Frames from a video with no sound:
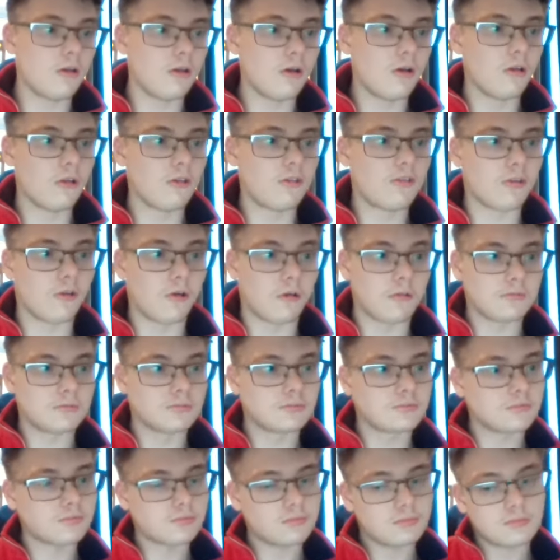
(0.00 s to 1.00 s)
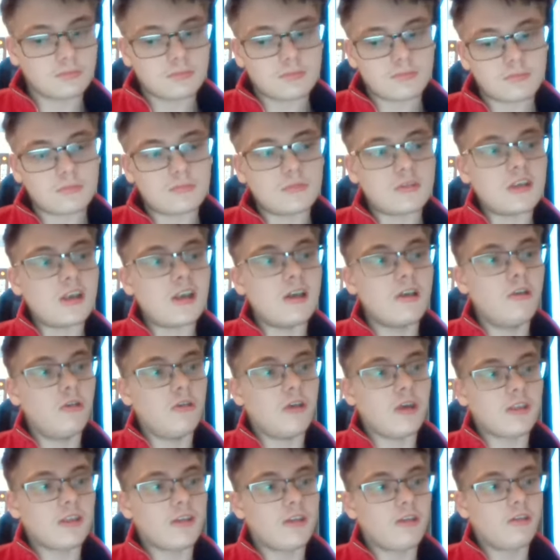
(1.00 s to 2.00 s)
Also,
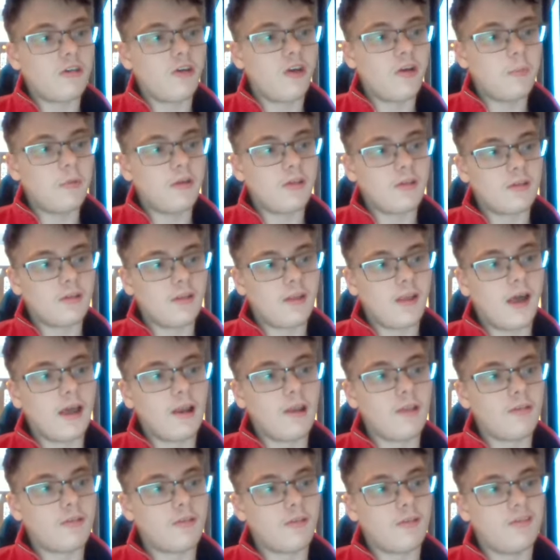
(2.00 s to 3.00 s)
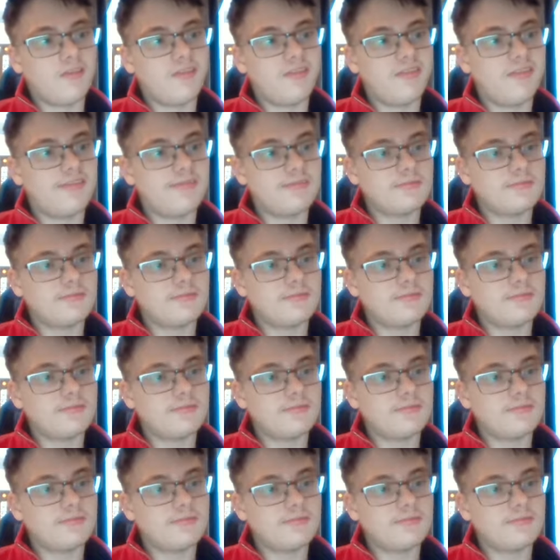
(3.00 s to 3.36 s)
you can determine a lot of,